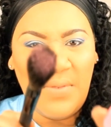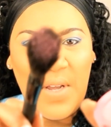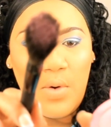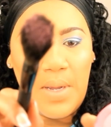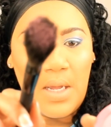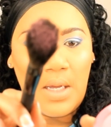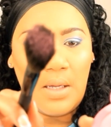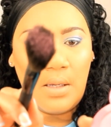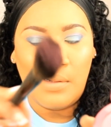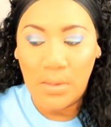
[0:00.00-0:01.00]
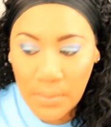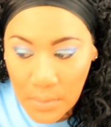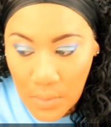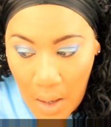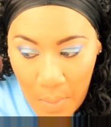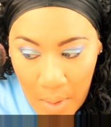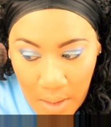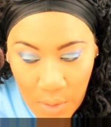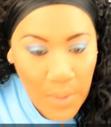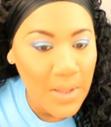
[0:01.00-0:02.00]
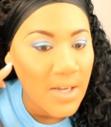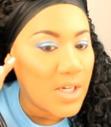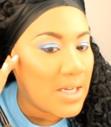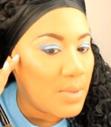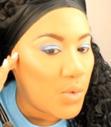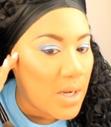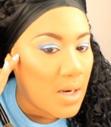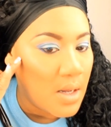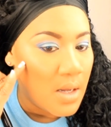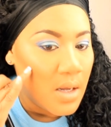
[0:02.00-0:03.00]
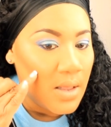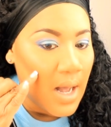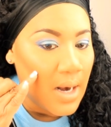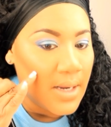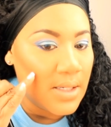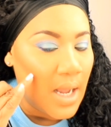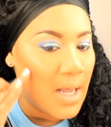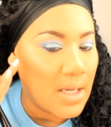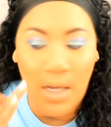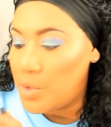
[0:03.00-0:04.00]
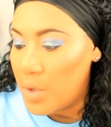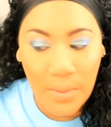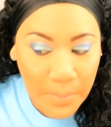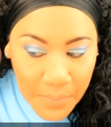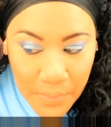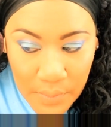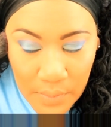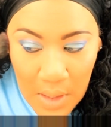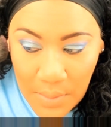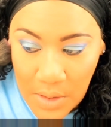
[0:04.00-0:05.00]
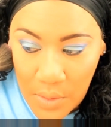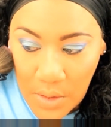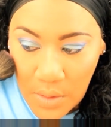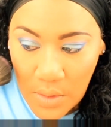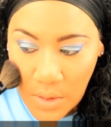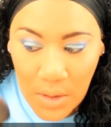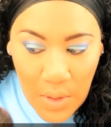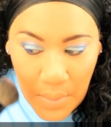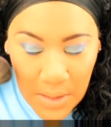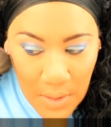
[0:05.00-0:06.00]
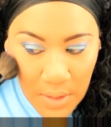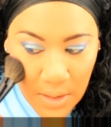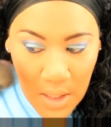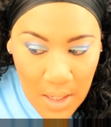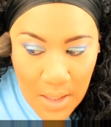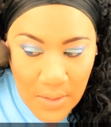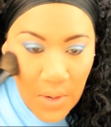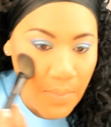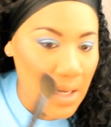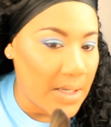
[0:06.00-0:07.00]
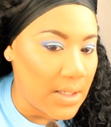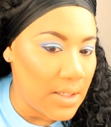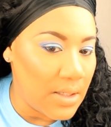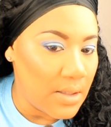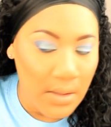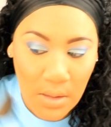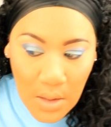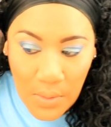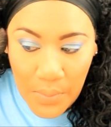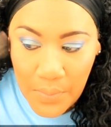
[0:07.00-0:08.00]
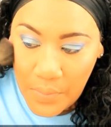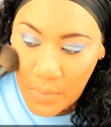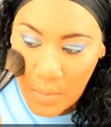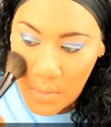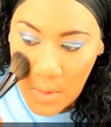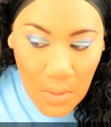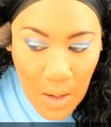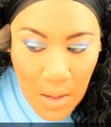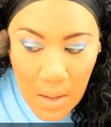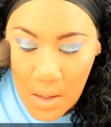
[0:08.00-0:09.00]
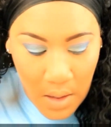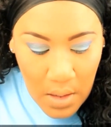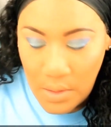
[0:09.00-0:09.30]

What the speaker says: to give me a highlight. Now, I put my blush on, which I'm getting ready to do now, afterwards. Sometimes you can put it on